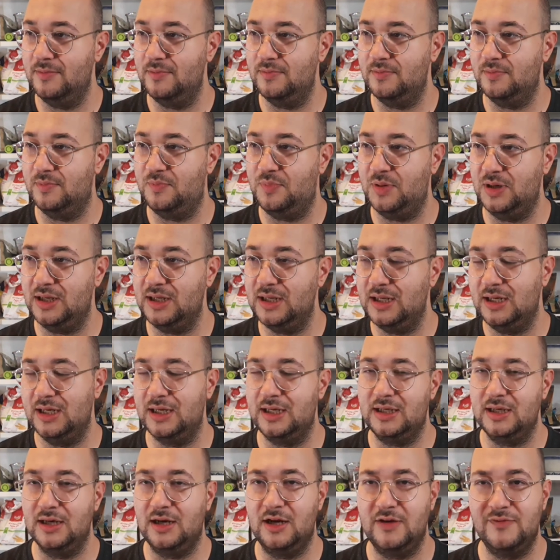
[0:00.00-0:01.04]
but,
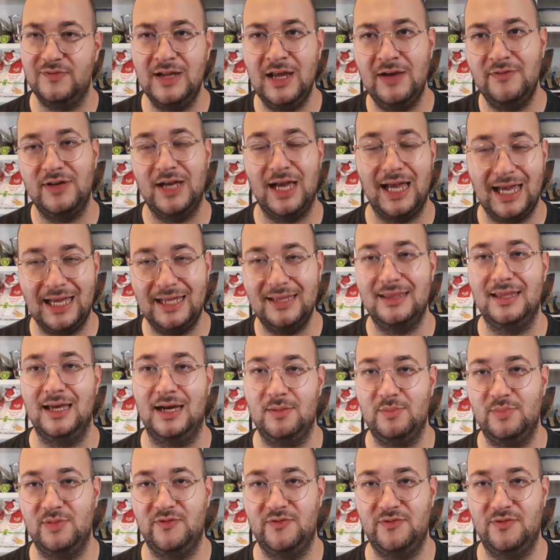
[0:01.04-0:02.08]
like, I've never had
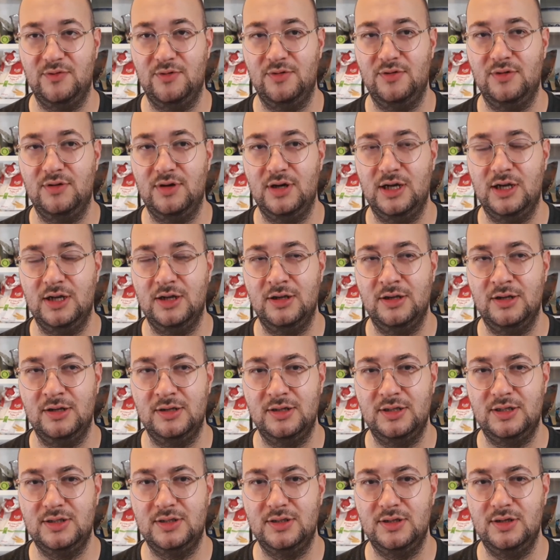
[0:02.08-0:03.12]
that before.
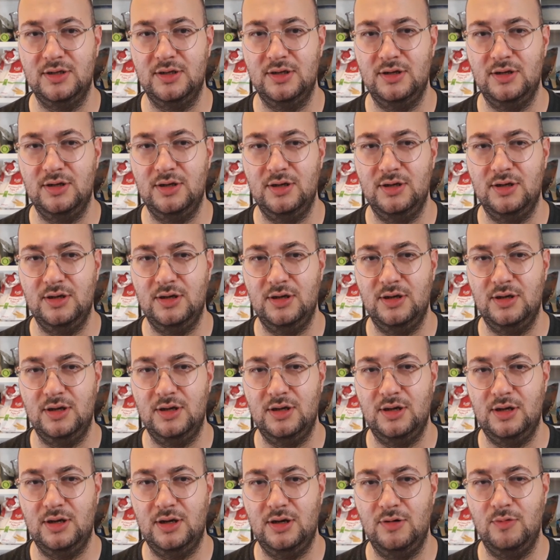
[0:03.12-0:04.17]
And
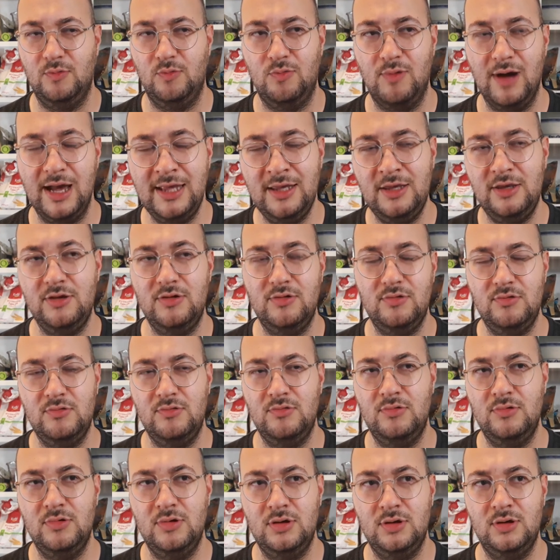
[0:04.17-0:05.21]
when
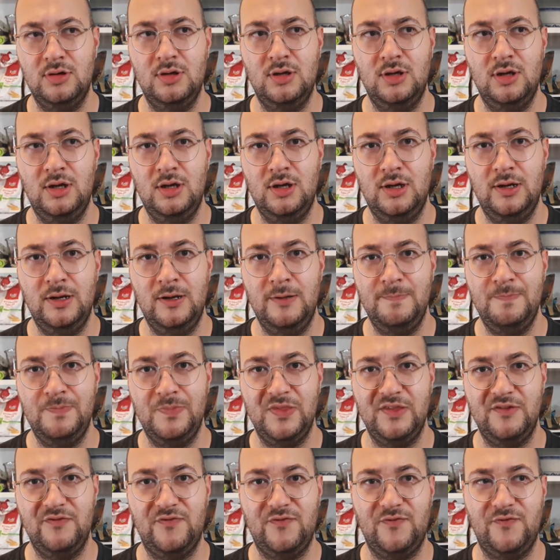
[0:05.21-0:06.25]
you
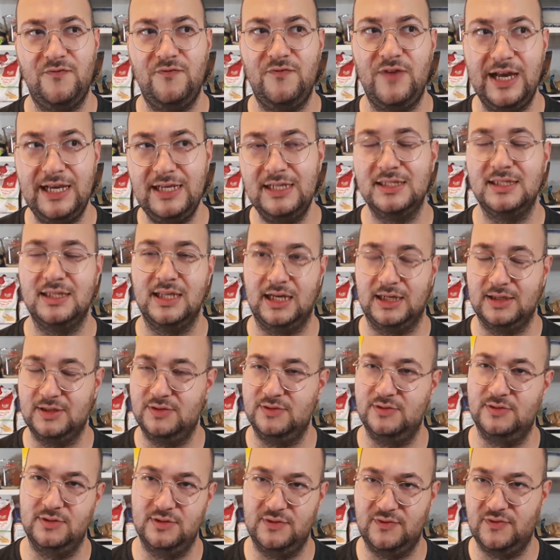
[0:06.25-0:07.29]
face that
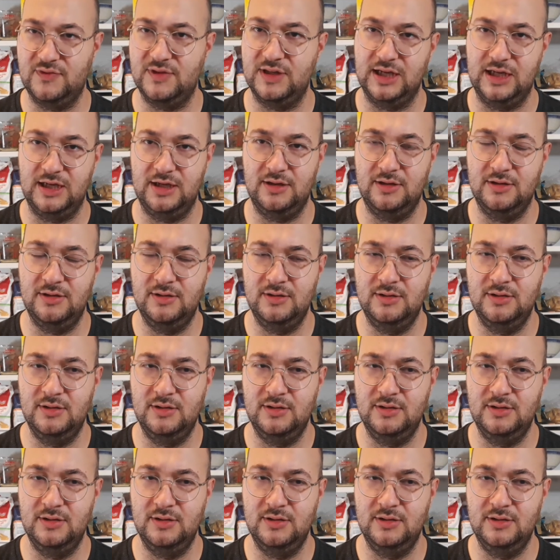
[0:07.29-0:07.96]
sort of thing,